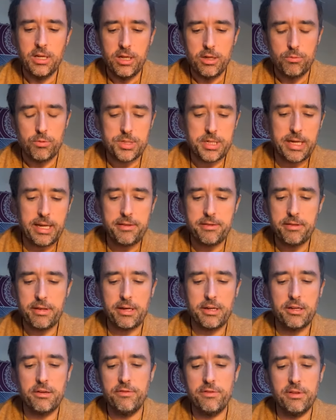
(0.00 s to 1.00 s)
Once again,
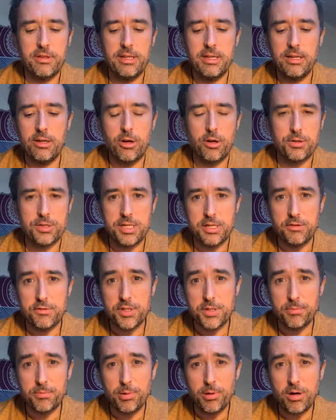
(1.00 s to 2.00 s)
thank you for the continued
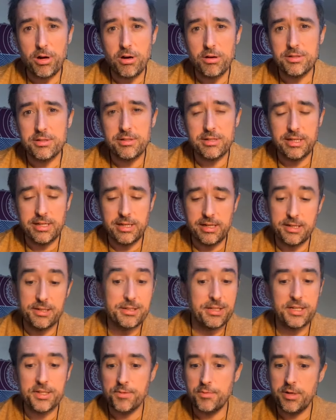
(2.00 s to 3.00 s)
support. The
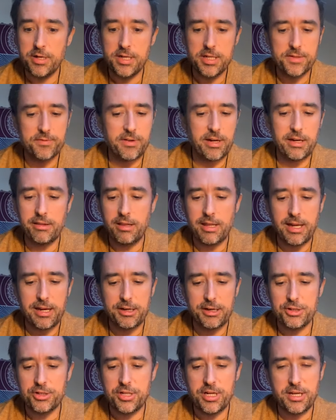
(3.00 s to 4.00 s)
easiest ways via the
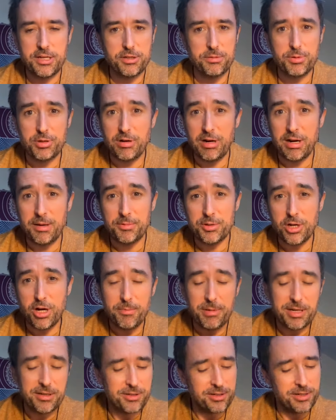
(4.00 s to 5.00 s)
likes, share, subscribes,
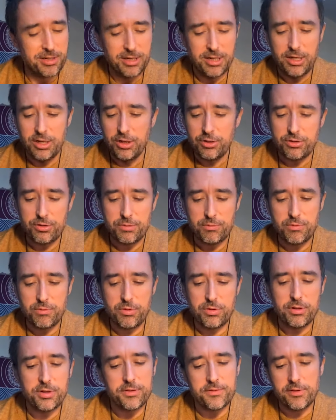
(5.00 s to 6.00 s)
comments. Does
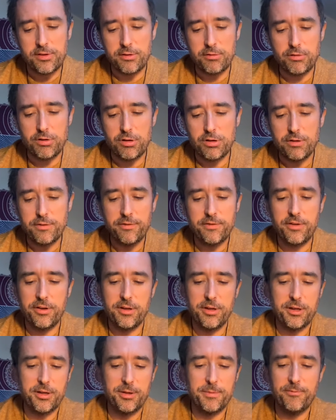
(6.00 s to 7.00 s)
wonders for the growth,
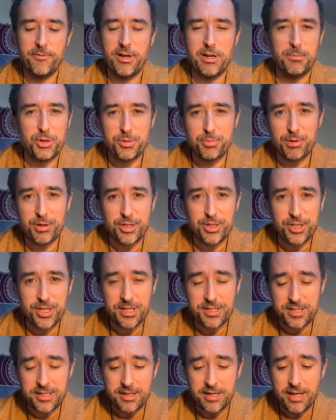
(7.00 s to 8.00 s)
very much
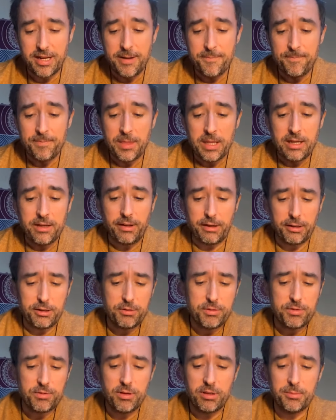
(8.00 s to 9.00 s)
appreciated. Thank
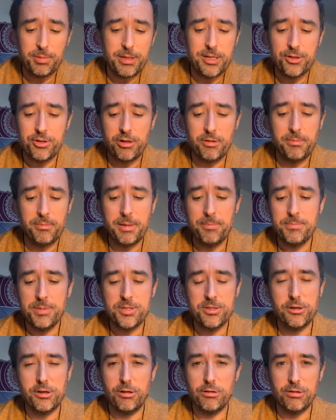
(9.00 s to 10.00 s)
you to all the Patreon
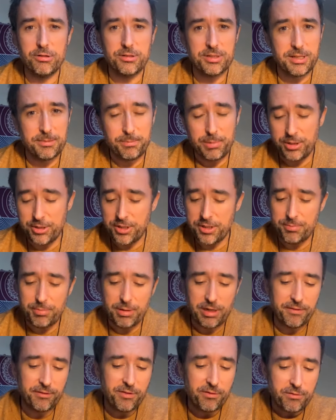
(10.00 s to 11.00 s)
members and all those that purchase
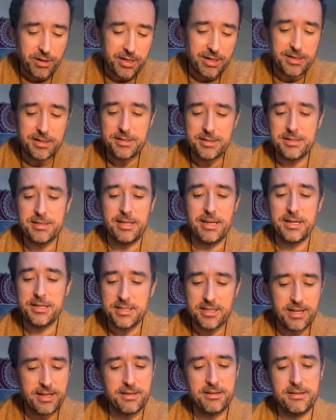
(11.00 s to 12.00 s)
private reads, the
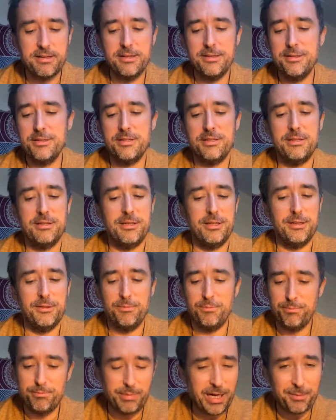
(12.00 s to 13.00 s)
extendeds, the
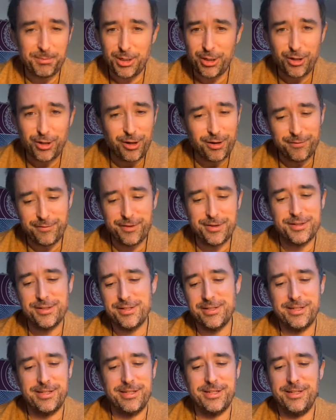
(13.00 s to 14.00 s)
buy me a coffees,
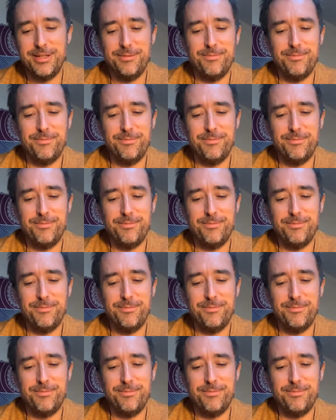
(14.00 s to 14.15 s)
the